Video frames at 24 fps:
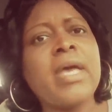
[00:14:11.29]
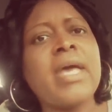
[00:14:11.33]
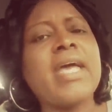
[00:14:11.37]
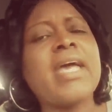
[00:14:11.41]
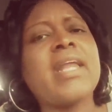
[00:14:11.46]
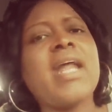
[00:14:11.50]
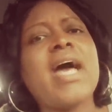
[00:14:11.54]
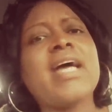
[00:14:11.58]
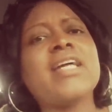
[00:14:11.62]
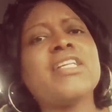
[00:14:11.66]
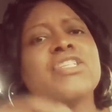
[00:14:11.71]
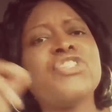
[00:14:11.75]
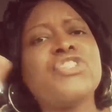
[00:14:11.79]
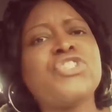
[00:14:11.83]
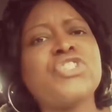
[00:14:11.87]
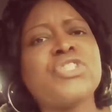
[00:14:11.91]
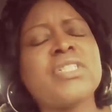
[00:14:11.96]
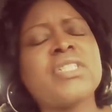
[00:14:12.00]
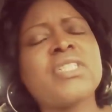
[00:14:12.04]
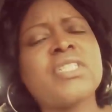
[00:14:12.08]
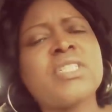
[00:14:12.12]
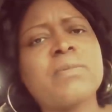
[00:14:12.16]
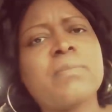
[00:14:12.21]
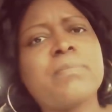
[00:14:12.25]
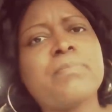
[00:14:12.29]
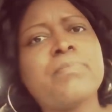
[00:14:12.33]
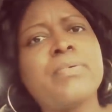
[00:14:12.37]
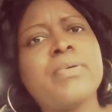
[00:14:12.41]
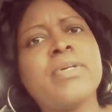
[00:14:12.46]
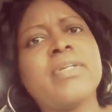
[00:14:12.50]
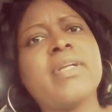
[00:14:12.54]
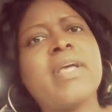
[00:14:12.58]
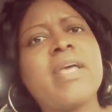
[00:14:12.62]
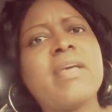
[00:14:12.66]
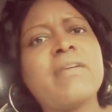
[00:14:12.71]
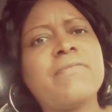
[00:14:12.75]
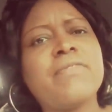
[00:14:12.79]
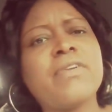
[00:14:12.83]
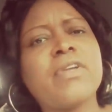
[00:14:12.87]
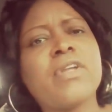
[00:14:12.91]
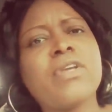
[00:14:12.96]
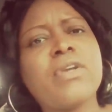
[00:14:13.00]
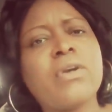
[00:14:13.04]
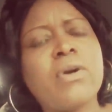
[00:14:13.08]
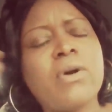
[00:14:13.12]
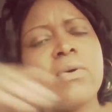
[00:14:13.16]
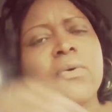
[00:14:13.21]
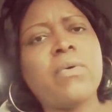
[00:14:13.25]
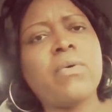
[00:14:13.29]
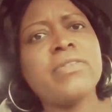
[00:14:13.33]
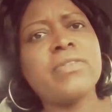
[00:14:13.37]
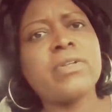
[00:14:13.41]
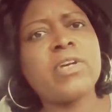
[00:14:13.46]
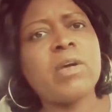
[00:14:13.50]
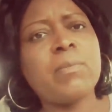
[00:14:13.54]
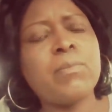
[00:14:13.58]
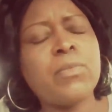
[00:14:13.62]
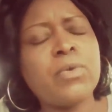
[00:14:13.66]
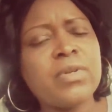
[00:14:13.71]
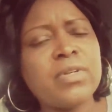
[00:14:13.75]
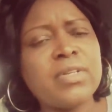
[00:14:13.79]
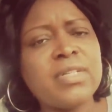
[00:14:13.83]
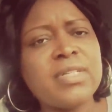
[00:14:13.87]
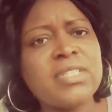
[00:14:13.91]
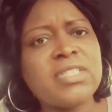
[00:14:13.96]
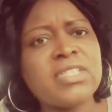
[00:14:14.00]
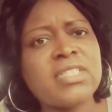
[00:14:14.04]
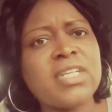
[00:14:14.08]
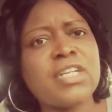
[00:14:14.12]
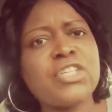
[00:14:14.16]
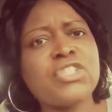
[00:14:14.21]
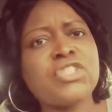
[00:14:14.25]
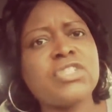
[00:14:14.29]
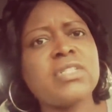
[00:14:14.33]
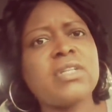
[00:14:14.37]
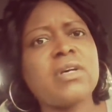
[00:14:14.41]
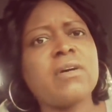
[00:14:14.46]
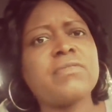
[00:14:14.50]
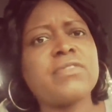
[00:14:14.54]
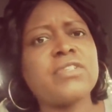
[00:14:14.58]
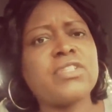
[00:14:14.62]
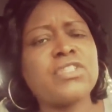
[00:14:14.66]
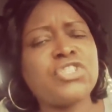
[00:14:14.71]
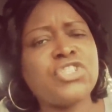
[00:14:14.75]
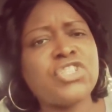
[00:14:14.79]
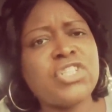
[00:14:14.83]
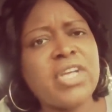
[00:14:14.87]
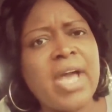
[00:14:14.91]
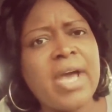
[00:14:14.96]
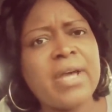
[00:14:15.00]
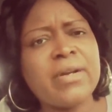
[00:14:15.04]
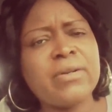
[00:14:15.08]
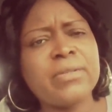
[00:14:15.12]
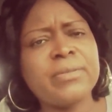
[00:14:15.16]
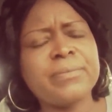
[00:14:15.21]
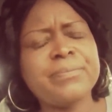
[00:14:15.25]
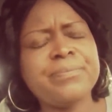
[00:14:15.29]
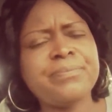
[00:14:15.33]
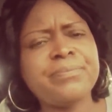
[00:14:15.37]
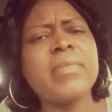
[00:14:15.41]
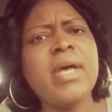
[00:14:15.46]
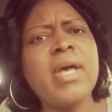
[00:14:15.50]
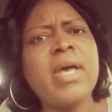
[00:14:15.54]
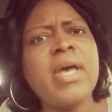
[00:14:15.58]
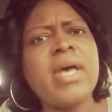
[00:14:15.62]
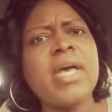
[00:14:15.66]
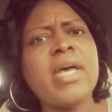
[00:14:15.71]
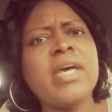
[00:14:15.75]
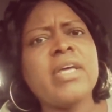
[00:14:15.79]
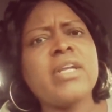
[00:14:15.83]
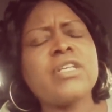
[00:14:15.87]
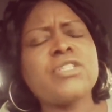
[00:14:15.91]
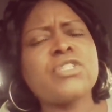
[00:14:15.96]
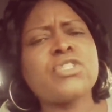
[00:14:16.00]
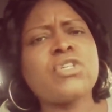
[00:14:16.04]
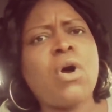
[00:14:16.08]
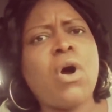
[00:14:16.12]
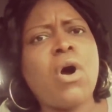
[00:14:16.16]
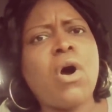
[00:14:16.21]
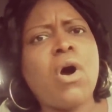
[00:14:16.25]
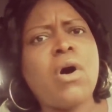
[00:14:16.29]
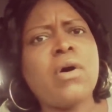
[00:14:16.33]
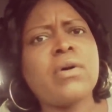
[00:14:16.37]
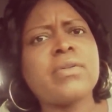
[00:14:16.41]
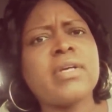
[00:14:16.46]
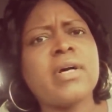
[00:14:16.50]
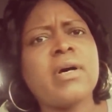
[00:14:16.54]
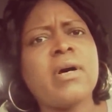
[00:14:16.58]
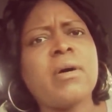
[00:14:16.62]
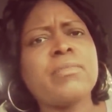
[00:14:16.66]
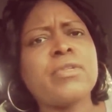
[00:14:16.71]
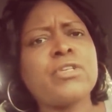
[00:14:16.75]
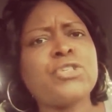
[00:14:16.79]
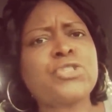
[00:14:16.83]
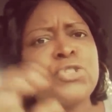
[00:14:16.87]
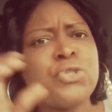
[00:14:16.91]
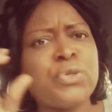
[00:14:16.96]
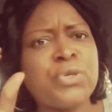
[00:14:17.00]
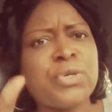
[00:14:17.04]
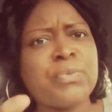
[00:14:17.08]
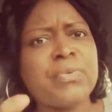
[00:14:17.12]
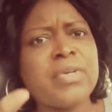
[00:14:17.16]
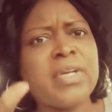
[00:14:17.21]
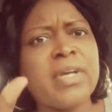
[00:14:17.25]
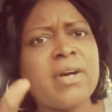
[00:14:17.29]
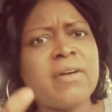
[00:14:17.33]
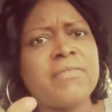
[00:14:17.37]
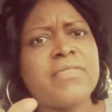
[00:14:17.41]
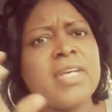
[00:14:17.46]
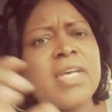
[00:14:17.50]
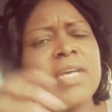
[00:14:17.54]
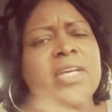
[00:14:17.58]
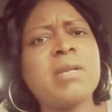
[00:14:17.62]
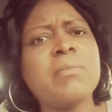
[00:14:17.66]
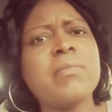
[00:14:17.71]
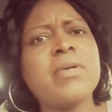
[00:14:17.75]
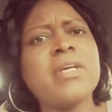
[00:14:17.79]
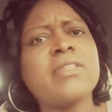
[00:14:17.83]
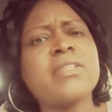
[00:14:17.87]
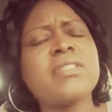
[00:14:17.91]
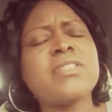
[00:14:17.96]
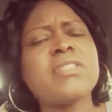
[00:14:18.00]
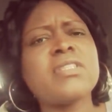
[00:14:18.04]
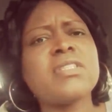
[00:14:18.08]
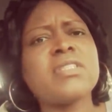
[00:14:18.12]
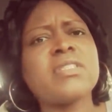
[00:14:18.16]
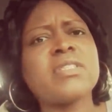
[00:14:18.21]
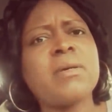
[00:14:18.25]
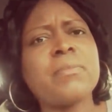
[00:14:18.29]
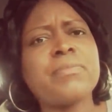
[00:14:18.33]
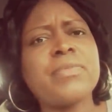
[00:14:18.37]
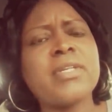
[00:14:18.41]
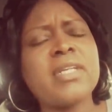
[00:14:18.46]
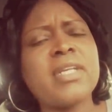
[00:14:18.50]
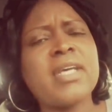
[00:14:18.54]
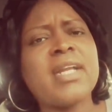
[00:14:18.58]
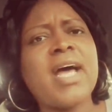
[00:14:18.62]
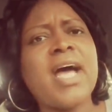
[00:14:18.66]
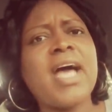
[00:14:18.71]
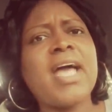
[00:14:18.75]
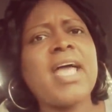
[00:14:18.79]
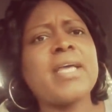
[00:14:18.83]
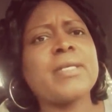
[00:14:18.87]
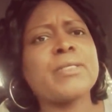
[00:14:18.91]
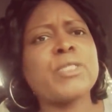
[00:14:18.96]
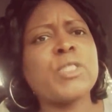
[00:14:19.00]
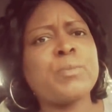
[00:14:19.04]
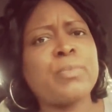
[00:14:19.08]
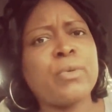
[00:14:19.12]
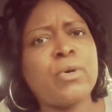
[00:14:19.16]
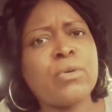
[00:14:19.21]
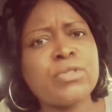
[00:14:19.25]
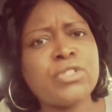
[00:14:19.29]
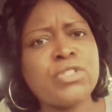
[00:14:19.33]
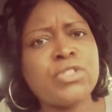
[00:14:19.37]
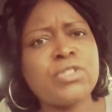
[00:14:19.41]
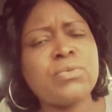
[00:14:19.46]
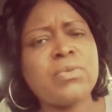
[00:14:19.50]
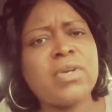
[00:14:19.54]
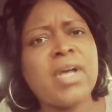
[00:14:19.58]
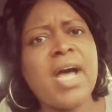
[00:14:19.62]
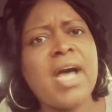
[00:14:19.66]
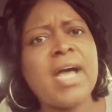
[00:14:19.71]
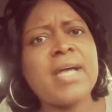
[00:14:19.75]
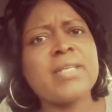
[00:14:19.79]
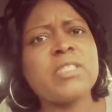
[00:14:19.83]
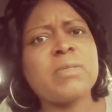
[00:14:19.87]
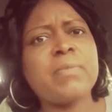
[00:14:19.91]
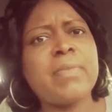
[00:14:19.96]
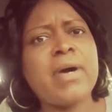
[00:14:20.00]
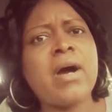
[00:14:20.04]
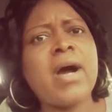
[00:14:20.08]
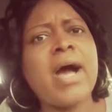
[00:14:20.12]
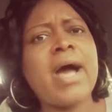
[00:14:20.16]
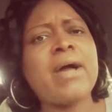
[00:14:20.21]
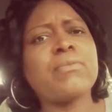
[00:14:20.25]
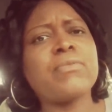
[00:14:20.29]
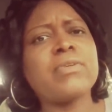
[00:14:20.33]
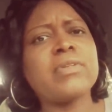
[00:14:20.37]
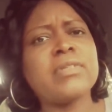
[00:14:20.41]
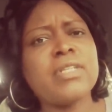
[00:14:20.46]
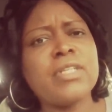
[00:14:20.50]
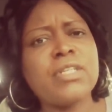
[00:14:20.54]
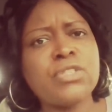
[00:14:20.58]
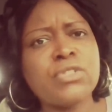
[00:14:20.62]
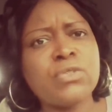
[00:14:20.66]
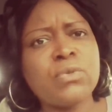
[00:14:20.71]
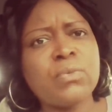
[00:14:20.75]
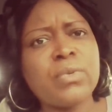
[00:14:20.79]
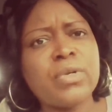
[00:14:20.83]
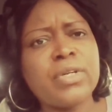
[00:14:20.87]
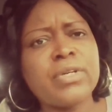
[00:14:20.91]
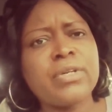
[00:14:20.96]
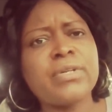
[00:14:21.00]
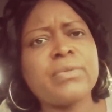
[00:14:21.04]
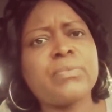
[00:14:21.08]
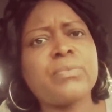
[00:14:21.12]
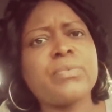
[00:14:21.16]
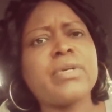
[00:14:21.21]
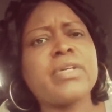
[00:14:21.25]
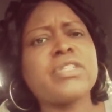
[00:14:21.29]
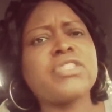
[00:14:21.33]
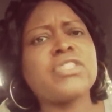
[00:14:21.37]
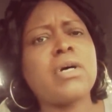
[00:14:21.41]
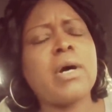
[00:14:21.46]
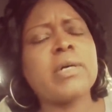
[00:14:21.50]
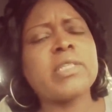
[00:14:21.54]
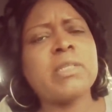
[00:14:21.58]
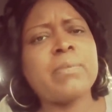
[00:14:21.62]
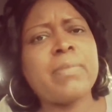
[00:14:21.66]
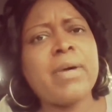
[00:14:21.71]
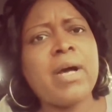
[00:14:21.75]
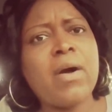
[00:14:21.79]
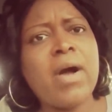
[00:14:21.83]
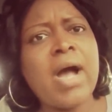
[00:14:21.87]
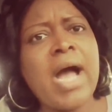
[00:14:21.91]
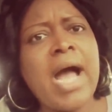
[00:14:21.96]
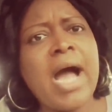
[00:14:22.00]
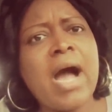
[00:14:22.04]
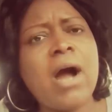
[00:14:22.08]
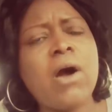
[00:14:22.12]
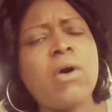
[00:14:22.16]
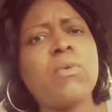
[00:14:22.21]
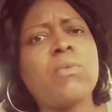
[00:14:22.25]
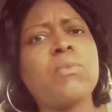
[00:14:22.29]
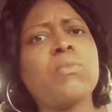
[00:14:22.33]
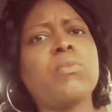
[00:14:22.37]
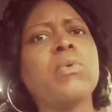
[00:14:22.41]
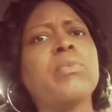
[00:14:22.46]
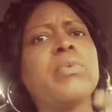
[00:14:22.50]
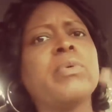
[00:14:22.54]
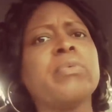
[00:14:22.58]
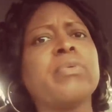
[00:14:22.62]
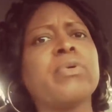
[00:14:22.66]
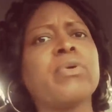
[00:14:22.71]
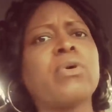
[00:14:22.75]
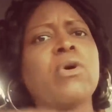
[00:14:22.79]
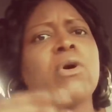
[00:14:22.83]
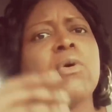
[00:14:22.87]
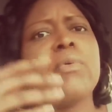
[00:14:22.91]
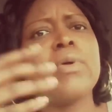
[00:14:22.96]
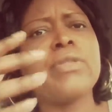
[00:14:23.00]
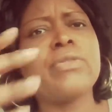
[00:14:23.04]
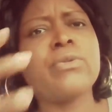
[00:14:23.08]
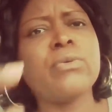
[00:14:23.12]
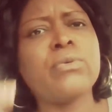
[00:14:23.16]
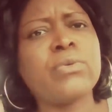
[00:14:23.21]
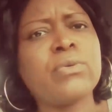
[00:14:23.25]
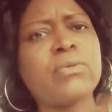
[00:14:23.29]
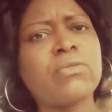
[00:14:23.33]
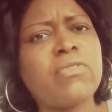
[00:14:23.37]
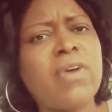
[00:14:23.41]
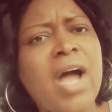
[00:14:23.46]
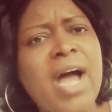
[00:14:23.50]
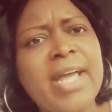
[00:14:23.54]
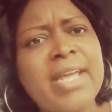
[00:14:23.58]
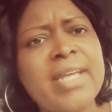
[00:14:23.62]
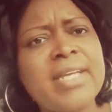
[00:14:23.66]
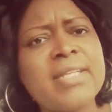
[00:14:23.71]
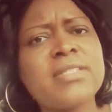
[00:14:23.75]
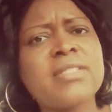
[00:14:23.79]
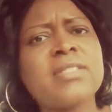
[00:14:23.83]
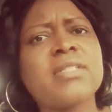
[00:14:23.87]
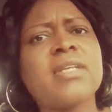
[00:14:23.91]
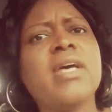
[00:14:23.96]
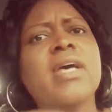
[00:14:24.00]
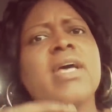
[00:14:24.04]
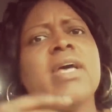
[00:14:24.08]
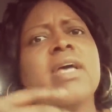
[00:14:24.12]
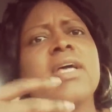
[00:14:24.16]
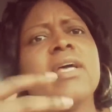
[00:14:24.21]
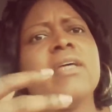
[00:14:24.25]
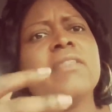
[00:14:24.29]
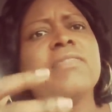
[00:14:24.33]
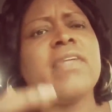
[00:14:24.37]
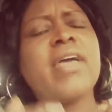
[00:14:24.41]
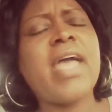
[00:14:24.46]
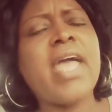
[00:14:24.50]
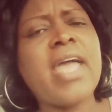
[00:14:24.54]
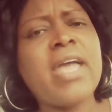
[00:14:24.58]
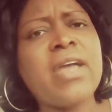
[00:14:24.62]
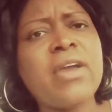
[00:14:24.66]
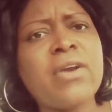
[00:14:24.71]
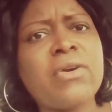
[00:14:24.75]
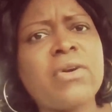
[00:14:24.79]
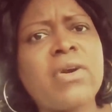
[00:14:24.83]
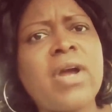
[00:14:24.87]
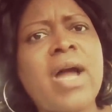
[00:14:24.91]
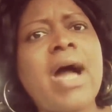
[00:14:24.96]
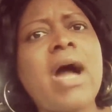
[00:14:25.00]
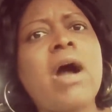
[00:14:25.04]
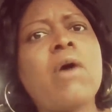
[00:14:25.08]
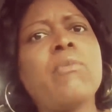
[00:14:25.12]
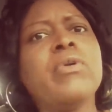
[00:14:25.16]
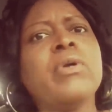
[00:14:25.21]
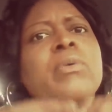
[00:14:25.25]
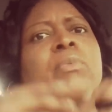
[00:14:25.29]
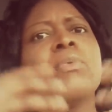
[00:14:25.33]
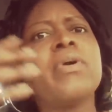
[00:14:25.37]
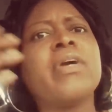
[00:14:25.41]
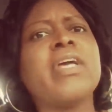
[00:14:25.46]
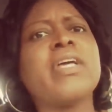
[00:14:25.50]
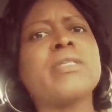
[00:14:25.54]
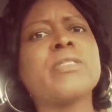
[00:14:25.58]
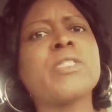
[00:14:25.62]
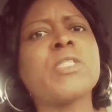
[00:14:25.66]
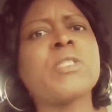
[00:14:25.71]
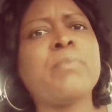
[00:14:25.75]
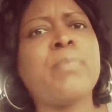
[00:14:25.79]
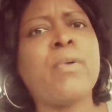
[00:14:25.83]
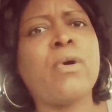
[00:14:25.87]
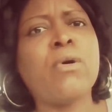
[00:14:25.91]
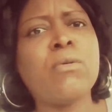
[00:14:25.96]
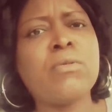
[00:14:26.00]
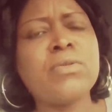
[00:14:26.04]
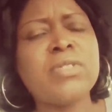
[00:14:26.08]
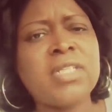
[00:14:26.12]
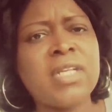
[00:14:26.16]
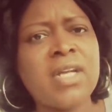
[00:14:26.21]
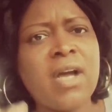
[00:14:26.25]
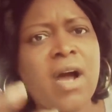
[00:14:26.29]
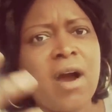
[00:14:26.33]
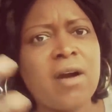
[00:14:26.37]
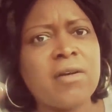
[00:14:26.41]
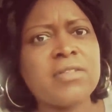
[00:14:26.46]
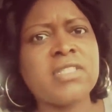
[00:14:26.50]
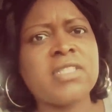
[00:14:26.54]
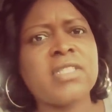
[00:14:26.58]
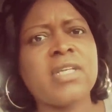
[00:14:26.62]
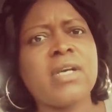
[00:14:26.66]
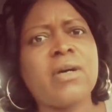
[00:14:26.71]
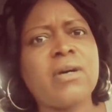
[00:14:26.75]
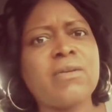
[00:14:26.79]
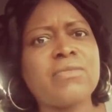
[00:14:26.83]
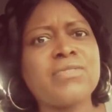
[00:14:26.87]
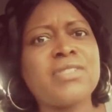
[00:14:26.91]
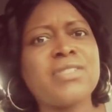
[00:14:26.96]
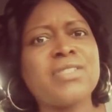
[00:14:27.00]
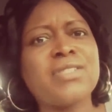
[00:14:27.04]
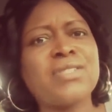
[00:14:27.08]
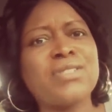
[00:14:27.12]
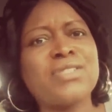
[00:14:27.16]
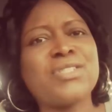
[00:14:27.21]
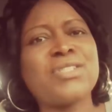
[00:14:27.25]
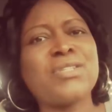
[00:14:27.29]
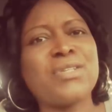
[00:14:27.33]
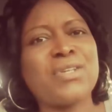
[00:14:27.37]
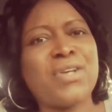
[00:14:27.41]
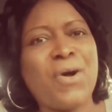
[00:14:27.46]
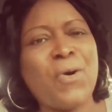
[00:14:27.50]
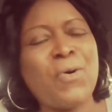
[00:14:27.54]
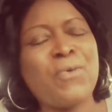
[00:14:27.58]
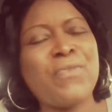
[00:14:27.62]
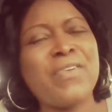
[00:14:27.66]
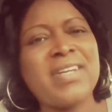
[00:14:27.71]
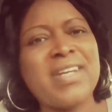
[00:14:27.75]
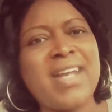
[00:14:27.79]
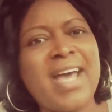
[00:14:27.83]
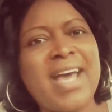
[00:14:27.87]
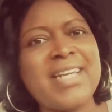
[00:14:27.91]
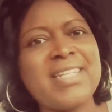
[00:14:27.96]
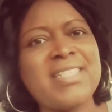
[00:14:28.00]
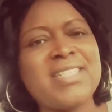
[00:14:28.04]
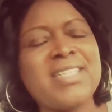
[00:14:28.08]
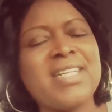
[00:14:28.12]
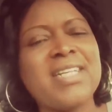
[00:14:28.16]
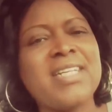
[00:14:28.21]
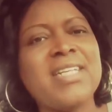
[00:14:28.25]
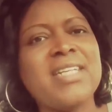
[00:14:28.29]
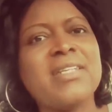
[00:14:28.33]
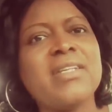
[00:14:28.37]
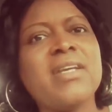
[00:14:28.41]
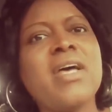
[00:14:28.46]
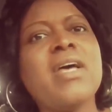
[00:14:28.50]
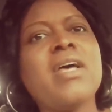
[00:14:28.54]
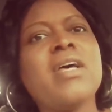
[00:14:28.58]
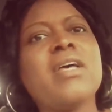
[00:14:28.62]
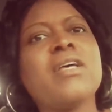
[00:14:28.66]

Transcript: And I just put a video in the community section of this channel, and it's called um, The Trickery of the Enemy. This is something that I had spoke to you guys about. I released the word where it talked about how when we were going through the riots and the anger, how we were exposing ourselves to the COVID 19.